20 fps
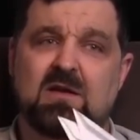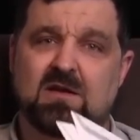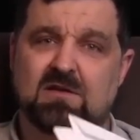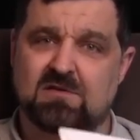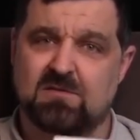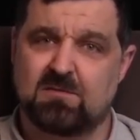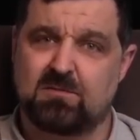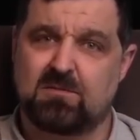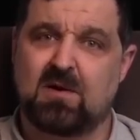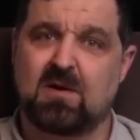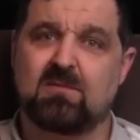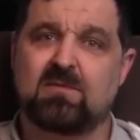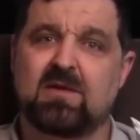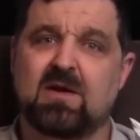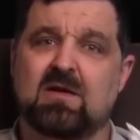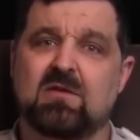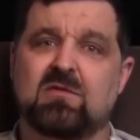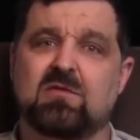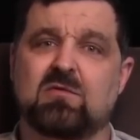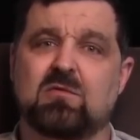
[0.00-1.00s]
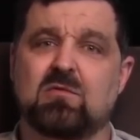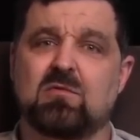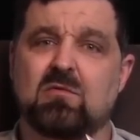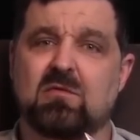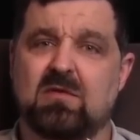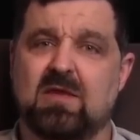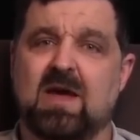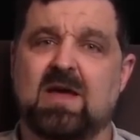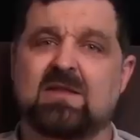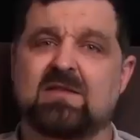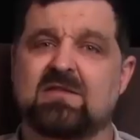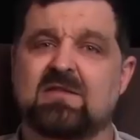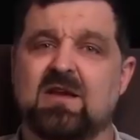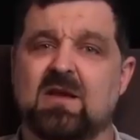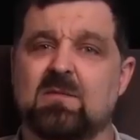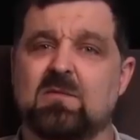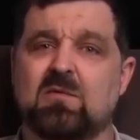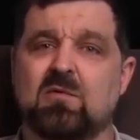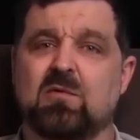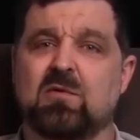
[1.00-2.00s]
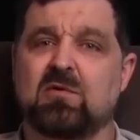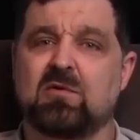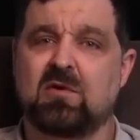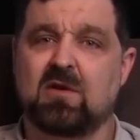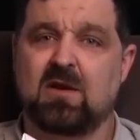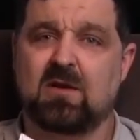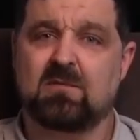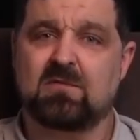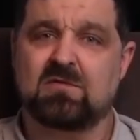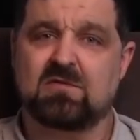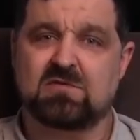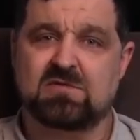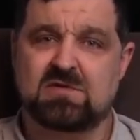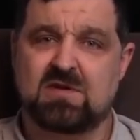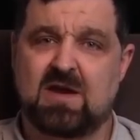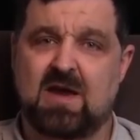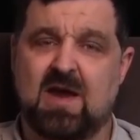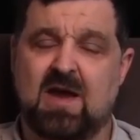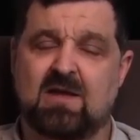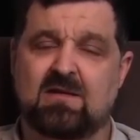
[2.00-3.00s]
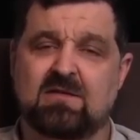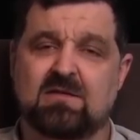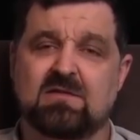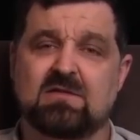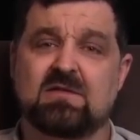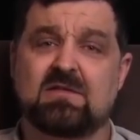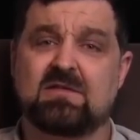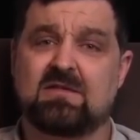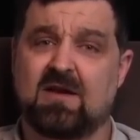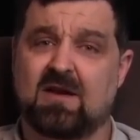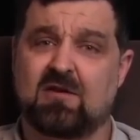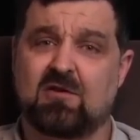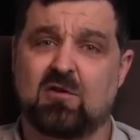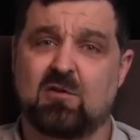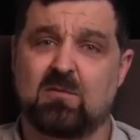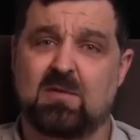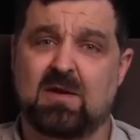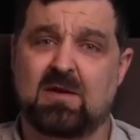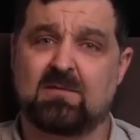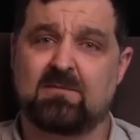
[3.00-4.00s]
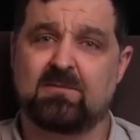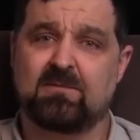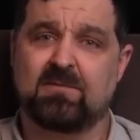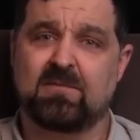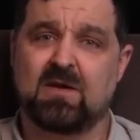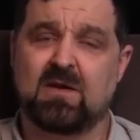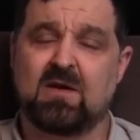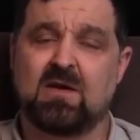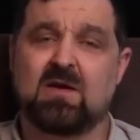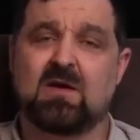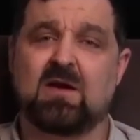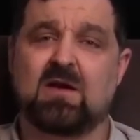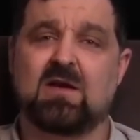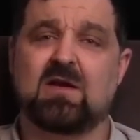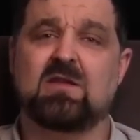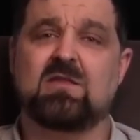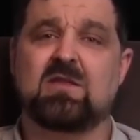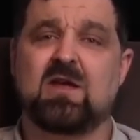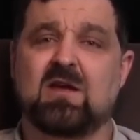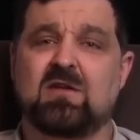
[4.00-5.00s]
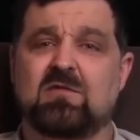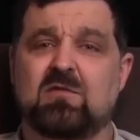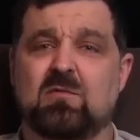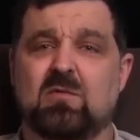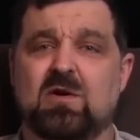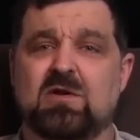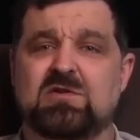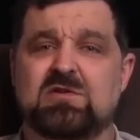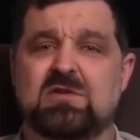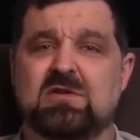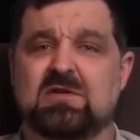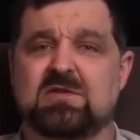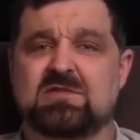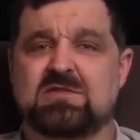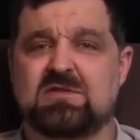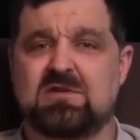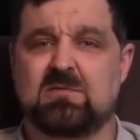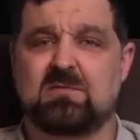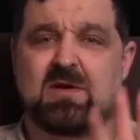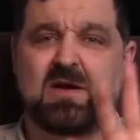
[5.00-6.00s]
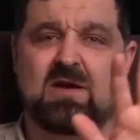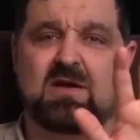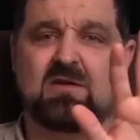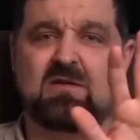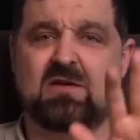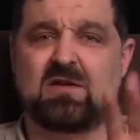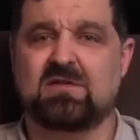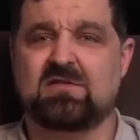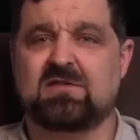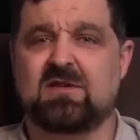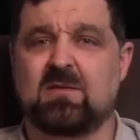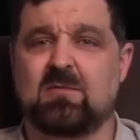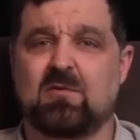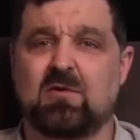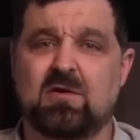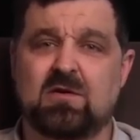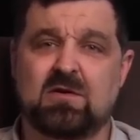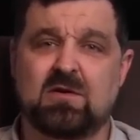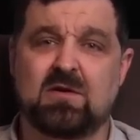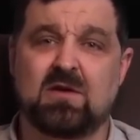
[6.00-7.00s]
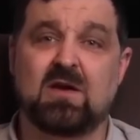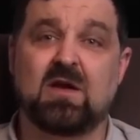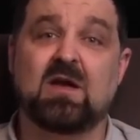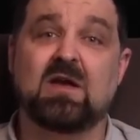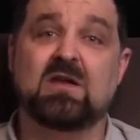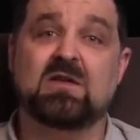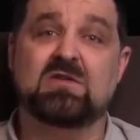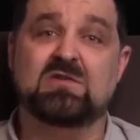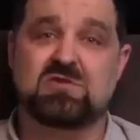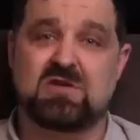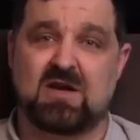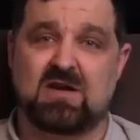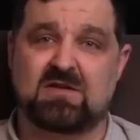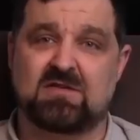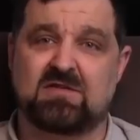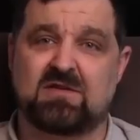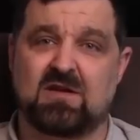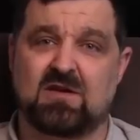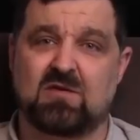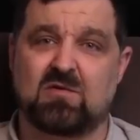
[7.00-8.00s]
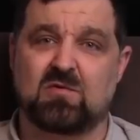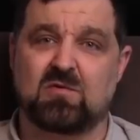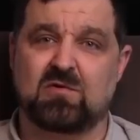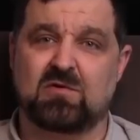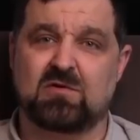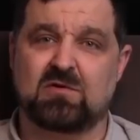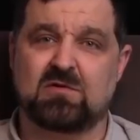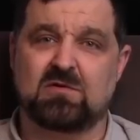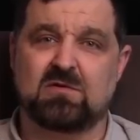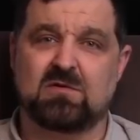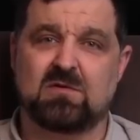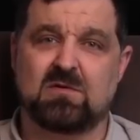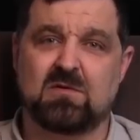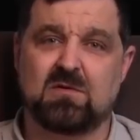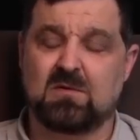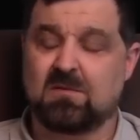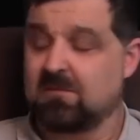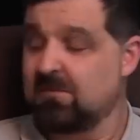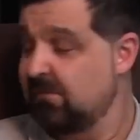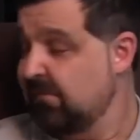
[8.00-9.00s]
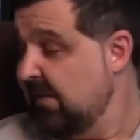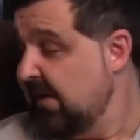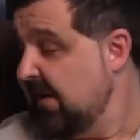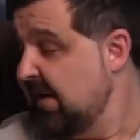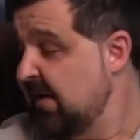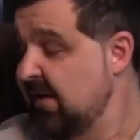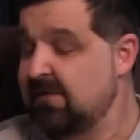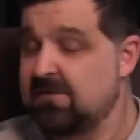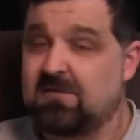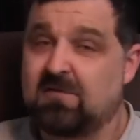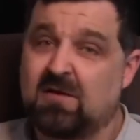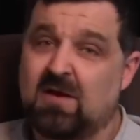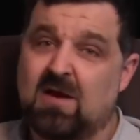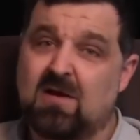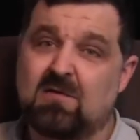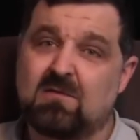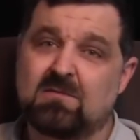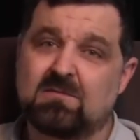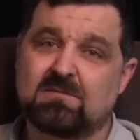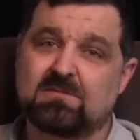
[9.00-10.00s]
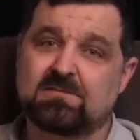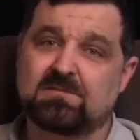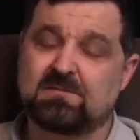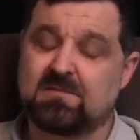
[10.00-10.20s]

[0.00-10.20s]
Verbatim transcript: gets pumped out through that same Twitter name. So it's at Technoman. Again, thanks for watching, and I'll see you back here next time on Jacks Tech Corner. Bye for now.